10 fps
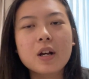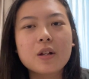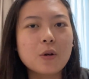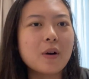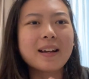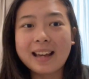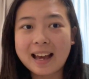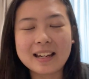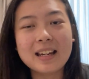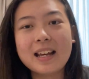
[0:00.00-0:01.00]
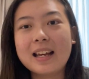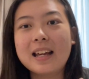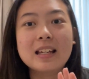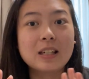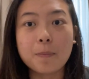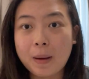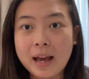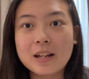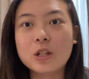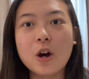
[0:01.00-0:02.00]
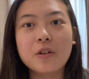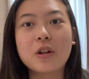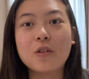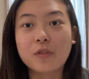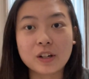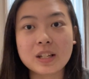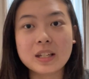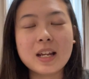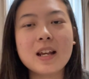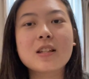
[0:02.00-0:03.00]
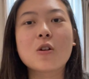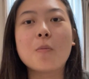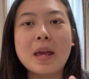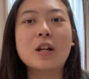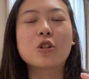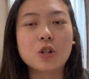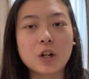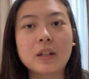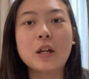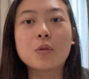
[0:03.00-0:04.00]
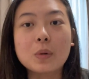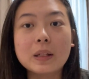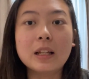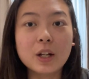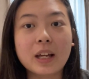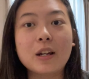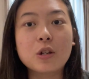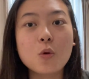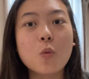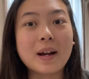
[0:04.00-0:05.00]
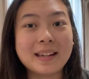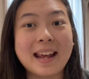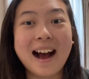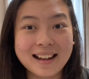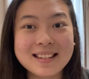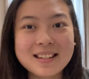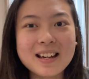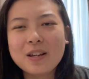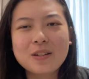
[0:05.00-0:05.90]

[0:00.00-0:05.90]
So again, it depends on the university, so make sure that you really look into what they ask.